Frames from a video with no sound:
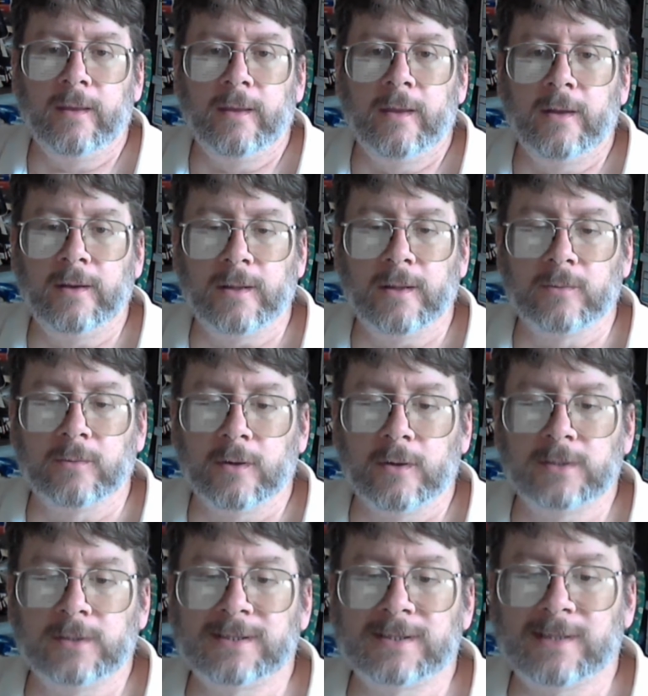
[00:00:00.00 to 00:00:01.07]
In other
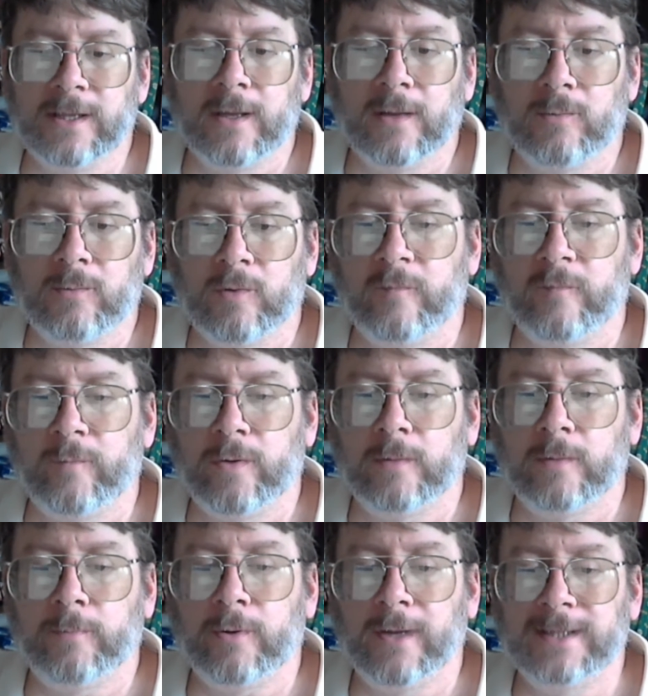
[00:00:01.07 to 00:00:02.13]
words, as Leon Wolf
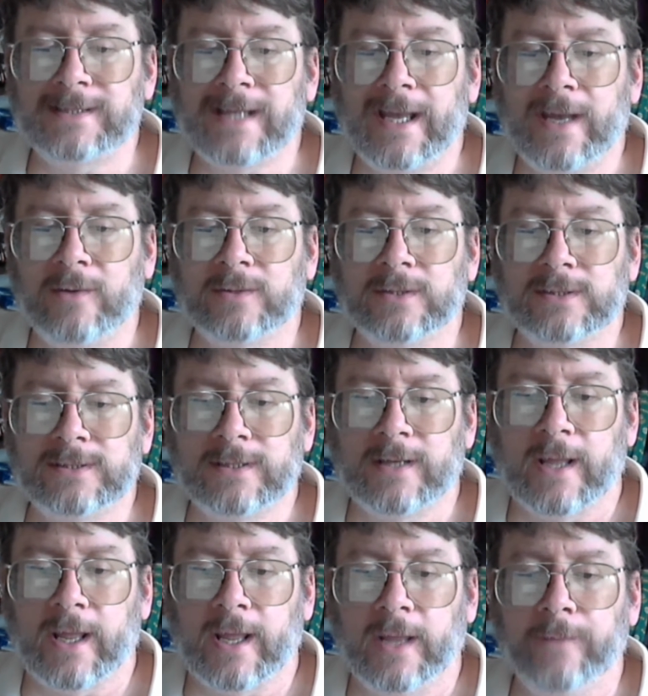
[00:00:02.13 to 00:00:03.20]
points out
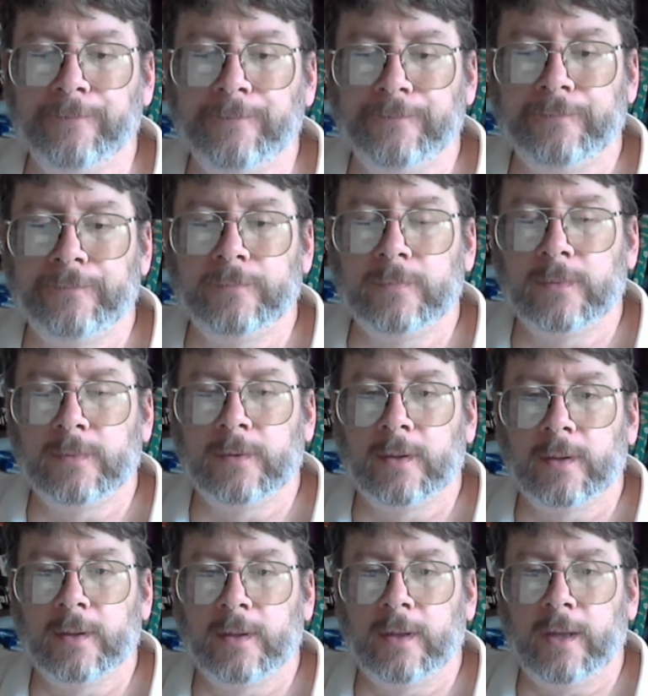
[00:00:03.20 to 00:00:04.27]
today
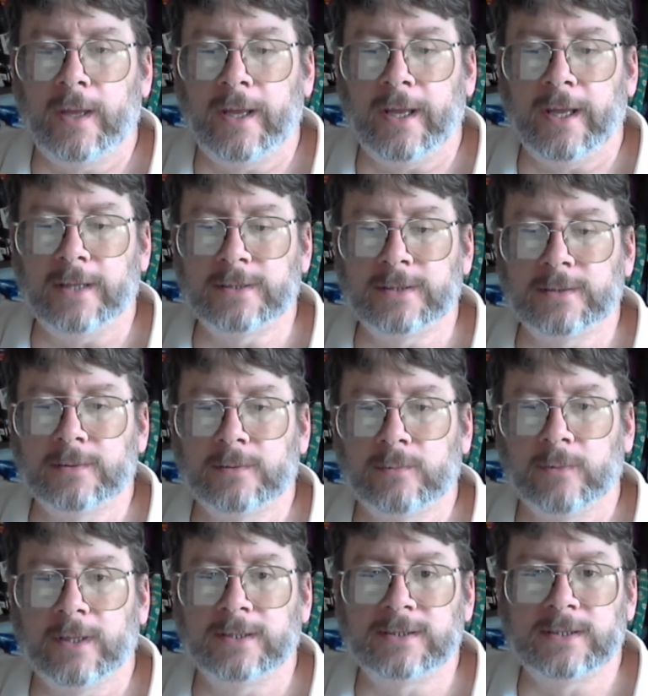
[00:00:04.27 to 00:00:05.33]
at
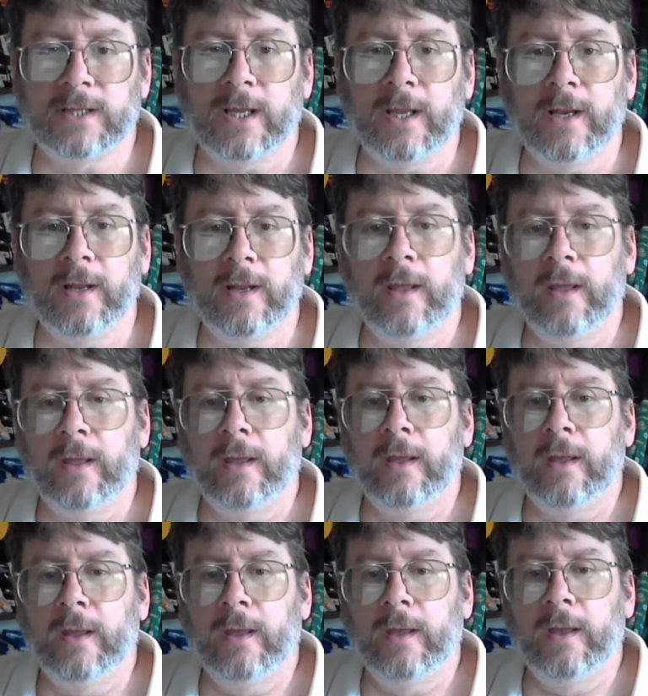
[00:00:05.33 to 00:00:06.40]
Red State,
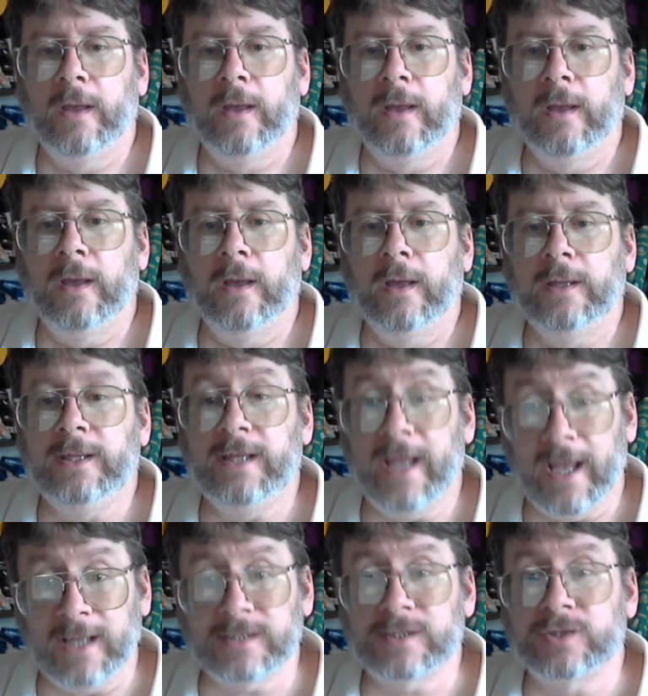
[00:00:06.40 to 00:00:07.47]

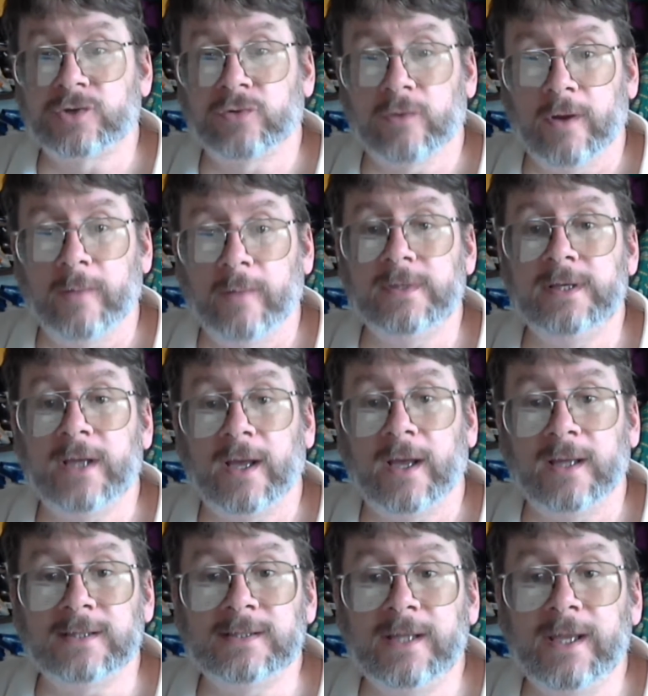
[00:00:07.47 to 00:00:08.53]
yes, Trump
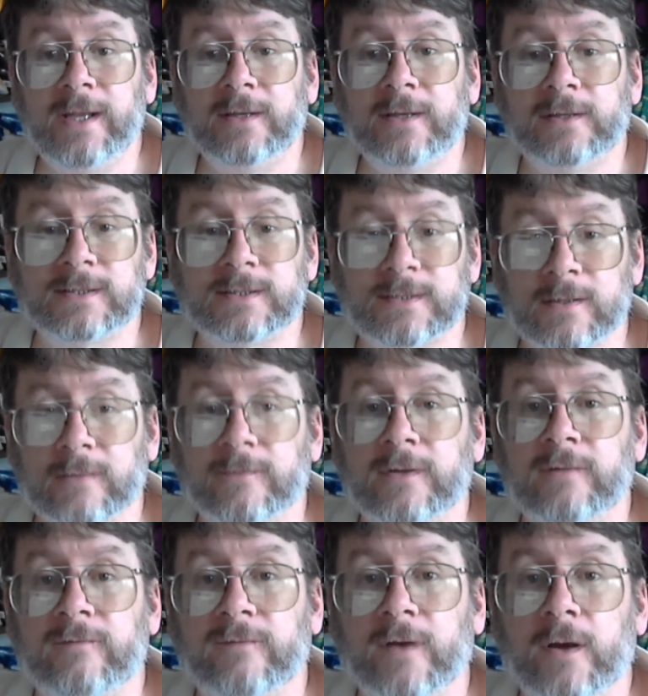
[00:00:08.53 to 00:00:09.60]
does need
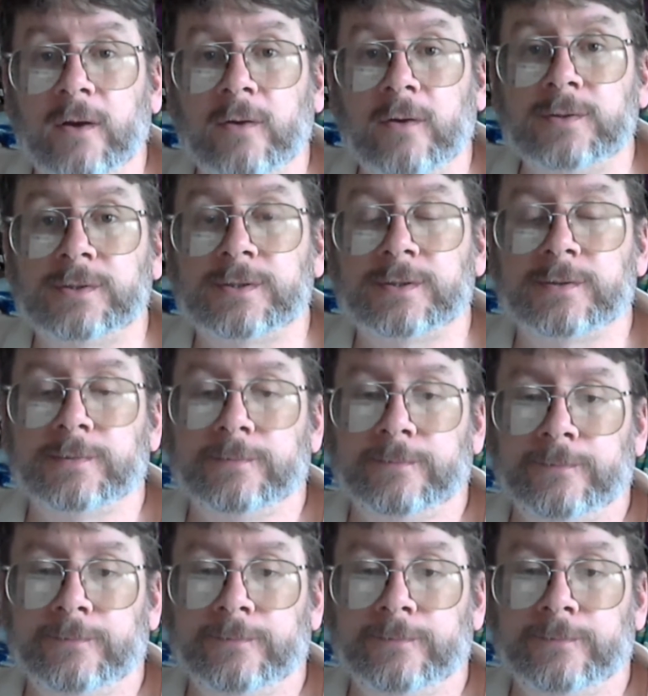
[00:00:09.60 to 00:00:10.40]
conservative votes.